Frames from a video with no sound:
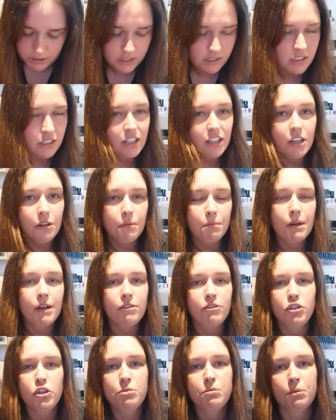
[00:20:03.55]
Because I don't know
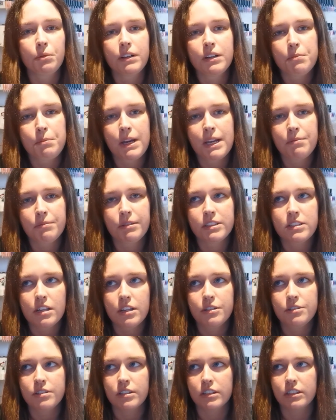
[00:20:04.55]
about you, but when I paint my
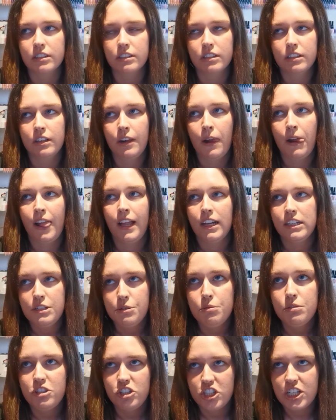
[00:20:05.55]
toes, like, I
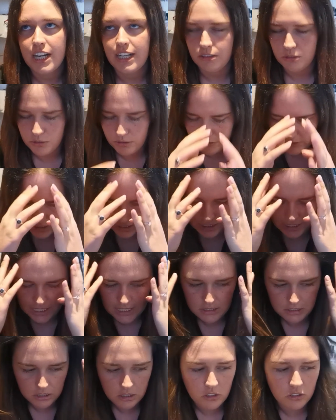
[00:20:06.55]
do it with gel, so obviously it
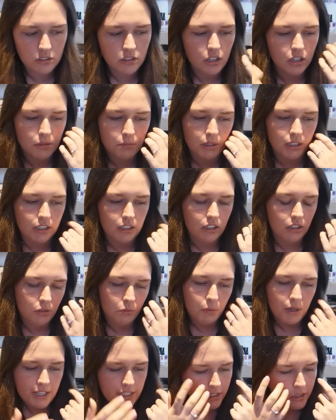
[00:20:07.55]
lasts a long time. But like,
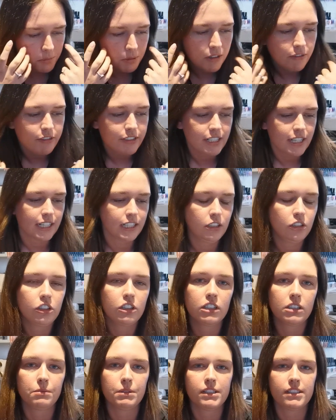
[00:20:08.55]
I'll wake up every day and
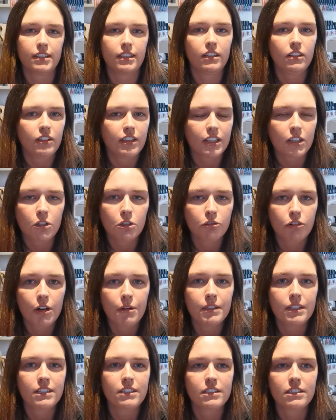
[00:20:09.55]
look at them and think, oh, they're not
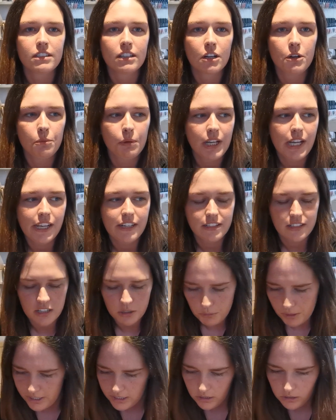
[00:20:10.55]
growing, this is so weird. And
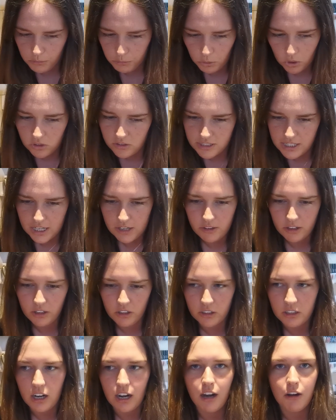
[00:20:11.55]
then I wake up one day and they're
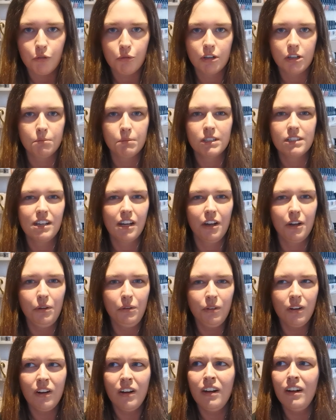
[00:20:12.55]
like halfway up my
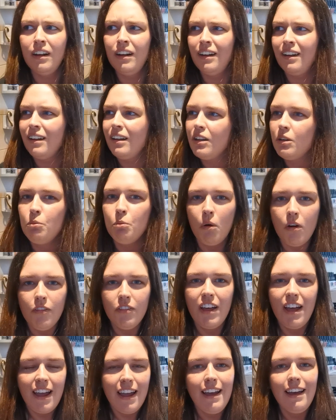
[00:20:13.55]
toe. Like,
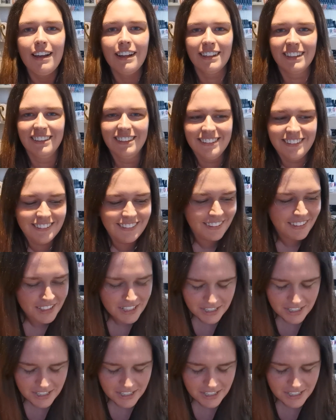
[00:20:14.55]
what the hell?